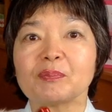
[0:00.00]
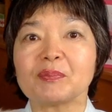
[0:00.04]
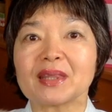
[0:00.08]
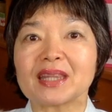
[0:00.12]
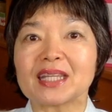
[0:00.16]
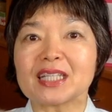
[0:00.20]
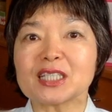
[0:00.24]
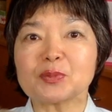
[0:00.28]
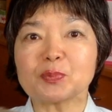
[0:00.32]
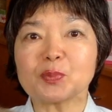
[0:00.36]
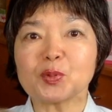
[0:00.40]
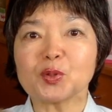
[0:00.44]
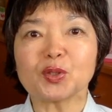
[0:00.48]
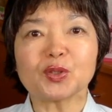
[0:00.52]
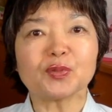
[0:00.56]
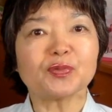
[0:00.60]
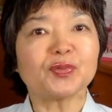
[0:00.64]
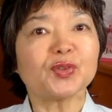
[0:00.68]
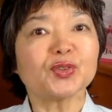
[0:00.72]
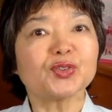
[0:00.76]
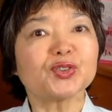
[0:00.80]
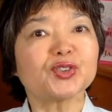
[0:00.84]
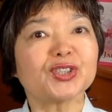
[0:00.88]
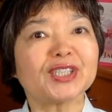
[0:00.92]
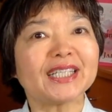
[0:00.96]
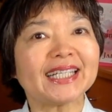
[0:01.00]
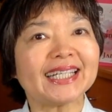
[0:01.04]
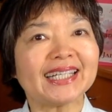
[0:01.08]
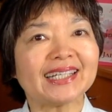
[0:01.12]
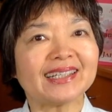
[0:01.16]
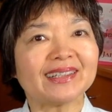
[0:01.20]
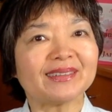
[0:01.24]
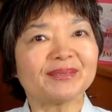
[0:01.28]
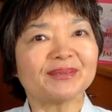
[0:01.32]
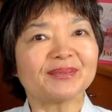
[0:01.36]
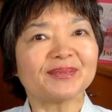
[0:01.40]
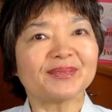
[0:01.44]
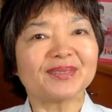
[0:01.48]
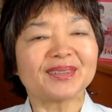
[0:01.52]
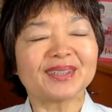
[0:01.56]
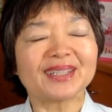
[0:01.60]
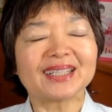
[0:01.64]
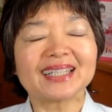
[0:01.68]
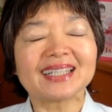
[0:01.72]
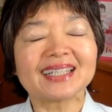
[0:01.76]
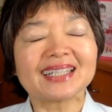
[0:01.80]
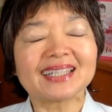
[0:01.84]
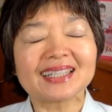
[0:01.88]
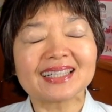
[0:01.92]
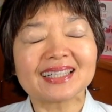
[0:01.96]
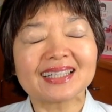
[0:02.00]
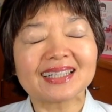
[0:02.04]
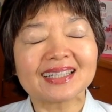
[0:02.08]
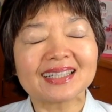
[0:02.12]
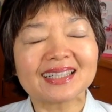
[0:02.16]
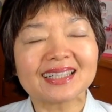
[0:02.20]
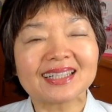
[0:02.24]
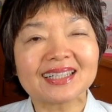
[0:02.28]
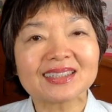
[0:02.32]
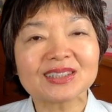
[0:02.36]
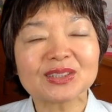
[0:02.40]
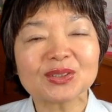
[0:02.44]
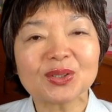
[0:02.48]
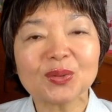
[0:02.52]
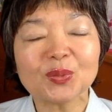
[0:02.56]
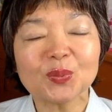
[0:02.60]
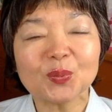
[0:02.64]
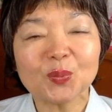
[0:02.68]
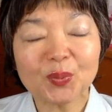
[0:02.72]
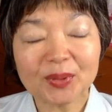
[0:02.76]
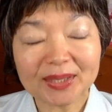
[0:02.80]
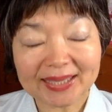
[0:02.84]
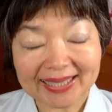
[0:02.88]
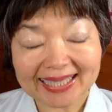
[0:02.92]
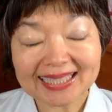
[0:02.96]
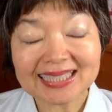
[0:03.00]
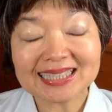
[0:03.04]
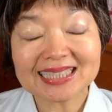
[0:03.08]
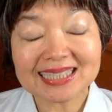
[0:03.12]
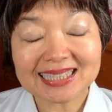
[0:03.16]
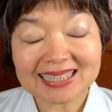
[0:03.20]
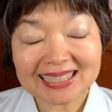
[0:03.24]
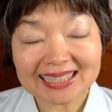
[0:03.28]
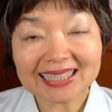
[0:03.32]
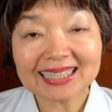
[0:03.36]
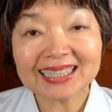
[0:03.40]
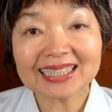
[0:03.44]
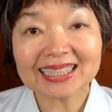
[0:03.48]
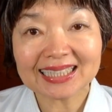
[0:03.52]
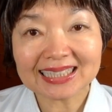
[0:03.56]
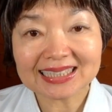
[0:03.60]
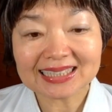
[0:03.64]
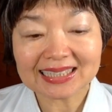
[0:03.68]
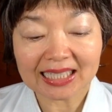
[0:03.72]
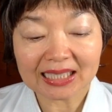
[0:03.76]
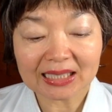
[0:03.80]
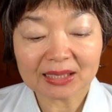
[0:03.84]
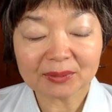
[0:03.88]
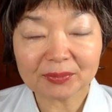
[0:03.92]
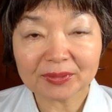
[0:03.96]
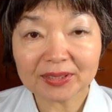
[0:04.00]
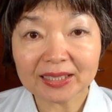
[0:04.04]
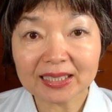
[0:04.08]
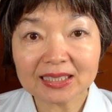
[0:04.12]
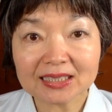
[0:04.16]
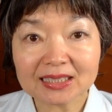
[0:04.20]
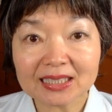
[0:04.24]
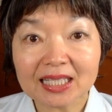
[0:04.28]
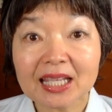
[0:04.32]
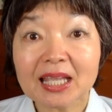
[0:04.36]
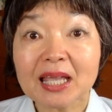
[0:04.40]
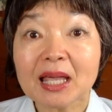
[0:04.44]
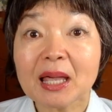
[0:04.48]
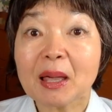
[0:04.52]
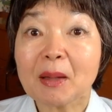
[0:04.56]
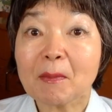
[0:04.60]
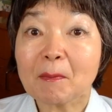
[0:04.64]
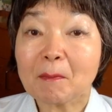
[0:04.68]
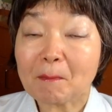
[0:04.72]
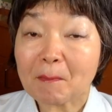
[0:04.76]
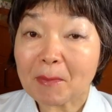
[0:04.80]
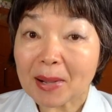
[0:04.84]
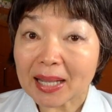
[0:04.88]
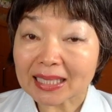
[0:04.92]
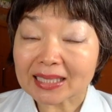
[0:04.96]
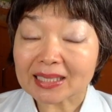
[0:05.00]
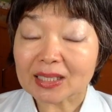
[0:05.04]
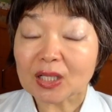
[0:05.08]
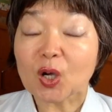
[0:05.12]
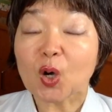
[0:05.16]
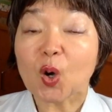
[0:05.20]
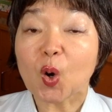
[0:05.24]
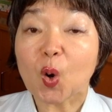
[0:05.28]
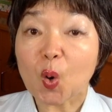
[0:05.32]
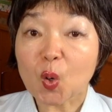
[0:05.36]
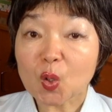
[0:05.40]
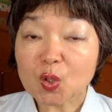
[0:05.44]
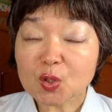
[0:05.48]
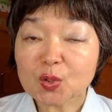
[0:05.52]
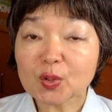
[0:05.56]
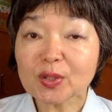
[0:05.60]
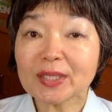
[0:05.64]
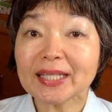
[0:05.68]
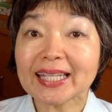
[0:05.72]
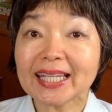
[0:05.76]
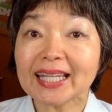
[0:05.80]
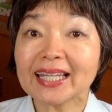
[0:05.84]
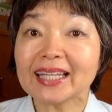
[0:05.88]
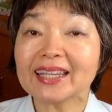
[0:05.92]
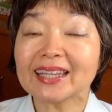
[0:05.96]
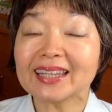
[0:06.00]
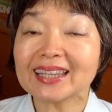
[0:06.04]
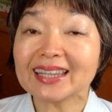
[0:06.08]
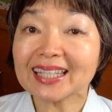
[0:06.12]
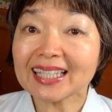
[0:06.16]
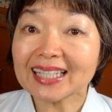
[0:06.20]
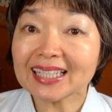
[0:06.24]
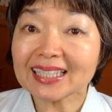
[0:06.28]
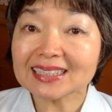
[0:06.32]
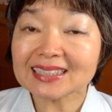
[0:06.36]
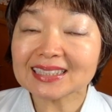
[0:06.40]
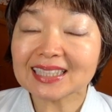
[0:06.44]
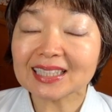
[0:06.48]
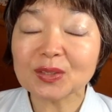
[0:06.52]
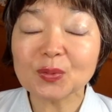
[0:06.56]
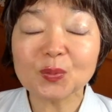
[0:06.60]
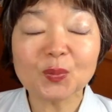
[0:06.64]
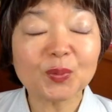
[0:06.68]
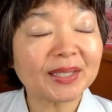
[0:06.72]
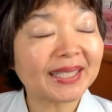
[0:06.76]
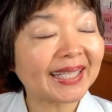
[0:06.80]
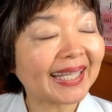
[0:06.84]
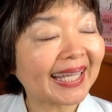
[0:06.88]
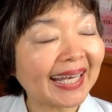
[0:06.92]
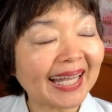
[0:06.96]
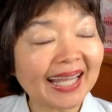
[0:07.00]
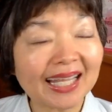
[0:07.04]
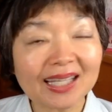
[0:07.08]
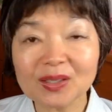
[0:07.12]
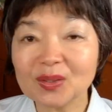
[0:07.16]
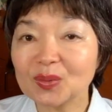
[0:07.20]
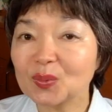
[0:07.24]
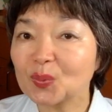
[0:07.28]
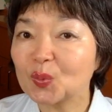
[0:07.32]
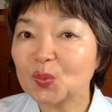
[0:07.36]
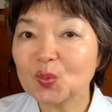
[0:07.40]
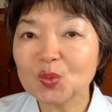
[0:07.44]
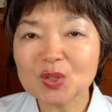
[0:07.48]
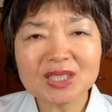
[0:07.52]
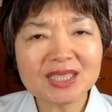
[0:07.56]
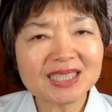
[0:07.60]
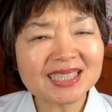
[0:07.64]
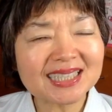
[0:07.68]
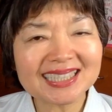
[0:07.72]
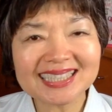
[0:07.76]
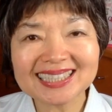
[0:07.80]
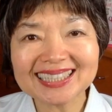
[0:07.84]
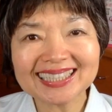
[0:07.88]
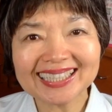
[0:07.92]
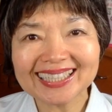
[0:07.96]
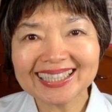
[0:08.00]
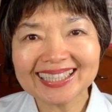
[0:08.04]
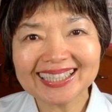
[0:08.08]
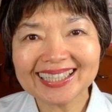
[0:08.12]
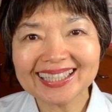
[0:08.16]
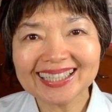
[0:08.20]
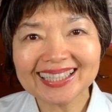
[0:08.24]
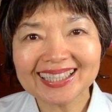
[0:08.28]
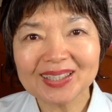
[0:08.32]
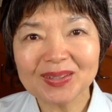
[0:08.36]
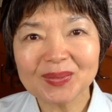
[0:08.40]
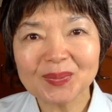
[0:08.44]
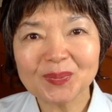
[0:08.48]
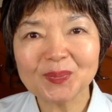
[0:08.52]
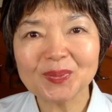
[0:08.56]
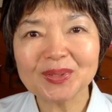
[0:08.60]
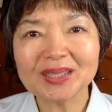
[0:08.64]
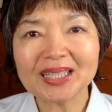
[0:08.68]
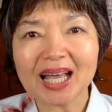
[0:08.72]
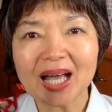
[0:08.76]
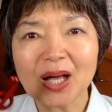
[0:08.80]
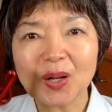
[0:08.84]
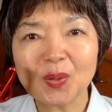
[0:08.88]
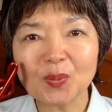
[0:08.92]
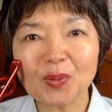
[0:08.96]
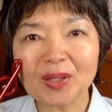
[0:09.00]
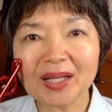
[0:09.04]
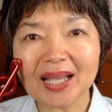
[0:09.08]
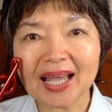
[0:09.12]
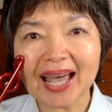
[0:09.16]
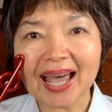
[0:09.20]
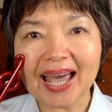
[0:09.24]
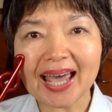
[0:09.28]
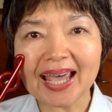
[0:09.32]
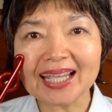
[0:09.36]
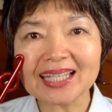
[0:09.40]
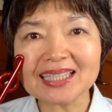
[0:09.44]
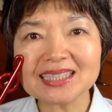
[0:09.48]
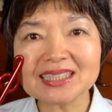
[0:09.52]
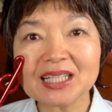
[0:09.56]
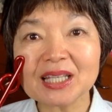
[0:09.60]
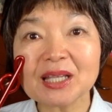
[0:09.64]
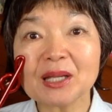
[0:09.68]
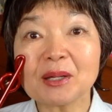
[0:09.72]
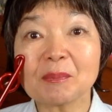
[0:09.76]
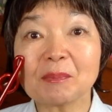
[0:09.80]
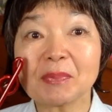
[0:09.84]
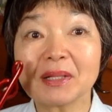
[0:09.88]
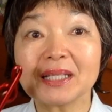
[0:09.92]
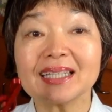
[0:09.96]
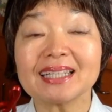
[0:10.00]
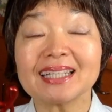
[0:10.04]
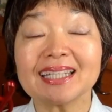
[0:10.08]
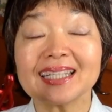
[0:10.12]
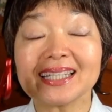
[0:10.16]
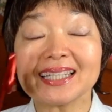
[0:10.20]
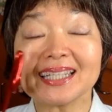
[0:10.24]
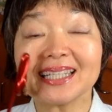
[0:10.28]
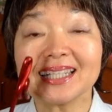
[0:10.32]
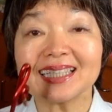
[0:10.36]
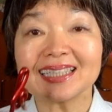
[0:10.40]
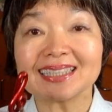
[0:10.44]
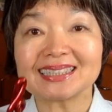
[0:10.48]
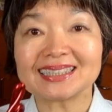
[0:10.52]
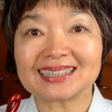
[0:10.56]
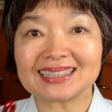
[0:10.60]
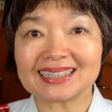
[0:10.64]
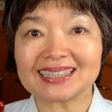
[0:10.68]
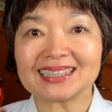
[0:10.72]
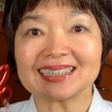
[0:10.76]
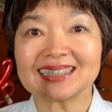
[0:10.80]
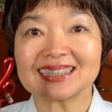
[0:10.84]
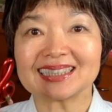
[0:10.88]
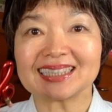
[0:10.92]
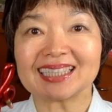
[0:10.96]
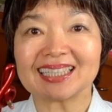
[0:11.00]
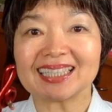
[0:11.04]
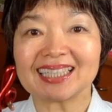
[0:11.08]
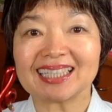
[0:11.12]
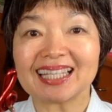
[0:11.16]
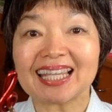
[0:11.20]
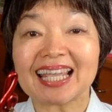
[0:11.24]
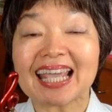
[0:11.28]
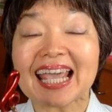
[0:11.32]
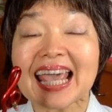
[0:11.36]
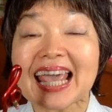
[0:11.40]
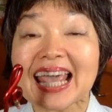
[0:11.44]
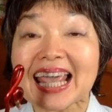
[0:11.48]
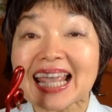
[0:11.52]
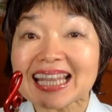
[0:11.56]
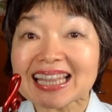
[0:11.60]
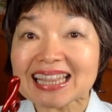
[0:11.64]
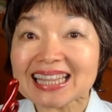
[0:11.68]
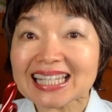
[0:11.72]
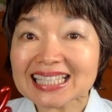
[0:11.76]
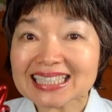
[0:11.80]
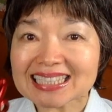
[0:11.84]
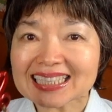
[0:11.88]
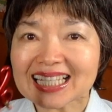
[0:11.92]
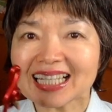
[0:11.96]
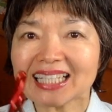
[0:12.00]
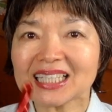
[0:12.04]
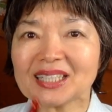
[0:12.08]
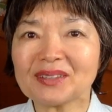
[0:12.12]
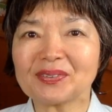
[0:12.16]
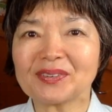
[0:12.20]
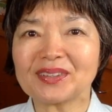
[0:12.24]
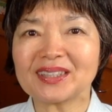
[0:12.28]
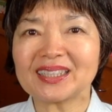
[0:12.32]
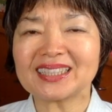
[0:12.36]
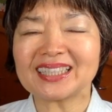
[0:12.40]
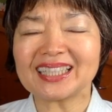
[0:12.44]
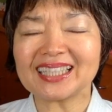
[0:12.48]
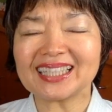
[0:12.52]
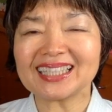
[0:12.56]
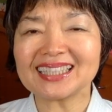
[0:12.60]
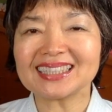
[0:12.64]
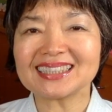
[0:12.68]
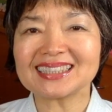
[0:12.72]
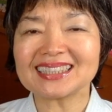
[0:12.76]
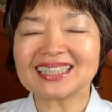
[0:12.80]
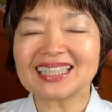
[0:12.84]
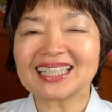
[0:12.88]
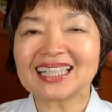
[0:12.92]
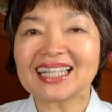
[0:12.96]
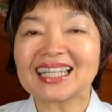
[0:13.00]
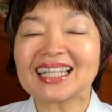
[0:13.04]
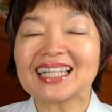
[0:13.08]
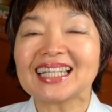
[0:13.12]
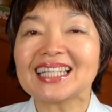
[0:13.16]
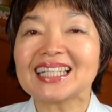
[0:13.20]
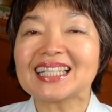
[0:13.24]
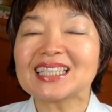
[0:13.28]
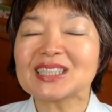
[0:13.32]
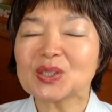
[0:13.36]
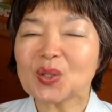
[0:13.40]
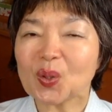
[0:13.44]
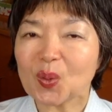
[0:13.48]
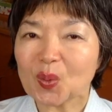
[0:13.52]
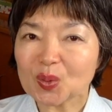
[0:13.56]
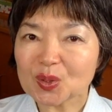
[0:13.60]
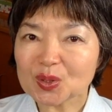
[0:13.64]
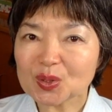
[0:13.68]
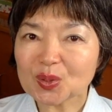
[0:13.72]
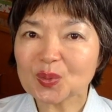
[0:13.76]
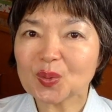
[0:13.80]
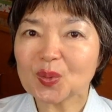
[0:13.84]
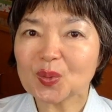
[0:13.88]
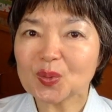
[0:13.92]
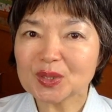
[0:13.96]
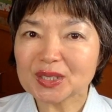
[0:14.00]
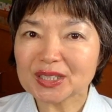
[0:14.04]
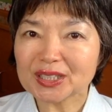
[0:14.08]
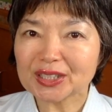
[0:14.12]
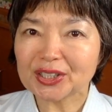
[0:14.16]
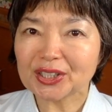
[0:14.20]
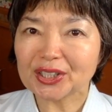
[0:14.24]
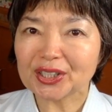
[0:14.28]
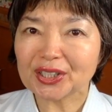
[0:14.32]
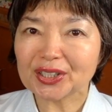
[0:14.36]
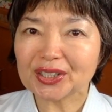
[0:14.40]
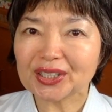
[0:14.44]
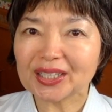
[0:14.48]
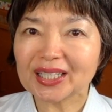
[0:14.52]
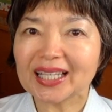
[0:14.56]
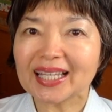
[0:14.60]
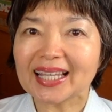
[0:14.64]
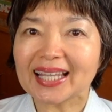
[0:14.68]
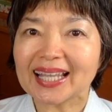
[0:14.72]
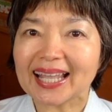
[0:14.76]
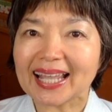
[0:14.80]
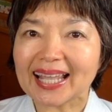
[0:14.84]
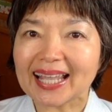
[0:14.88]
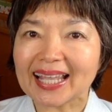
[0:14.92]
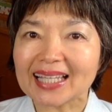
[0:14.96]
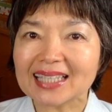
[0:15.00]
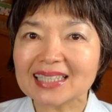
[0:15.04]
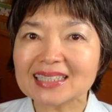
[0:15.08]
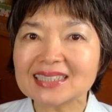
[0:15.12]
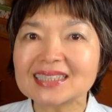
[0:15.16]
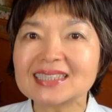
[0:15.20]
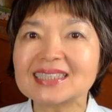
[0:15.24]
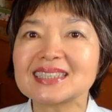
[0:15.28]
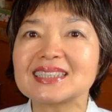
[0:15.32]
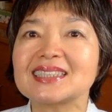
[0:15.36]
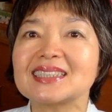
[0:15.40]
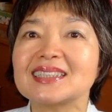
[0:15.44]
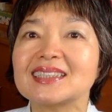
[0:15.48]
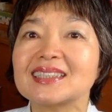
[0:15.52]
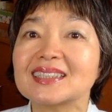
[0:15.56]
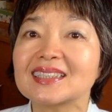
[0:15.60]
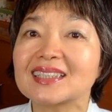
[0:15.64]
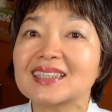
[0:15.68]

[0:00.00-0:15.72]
this beautiful tree. So we can see these kind of things. But also there are things that we cannot see with our eyes, but they exist. And these kind of things is also considered as the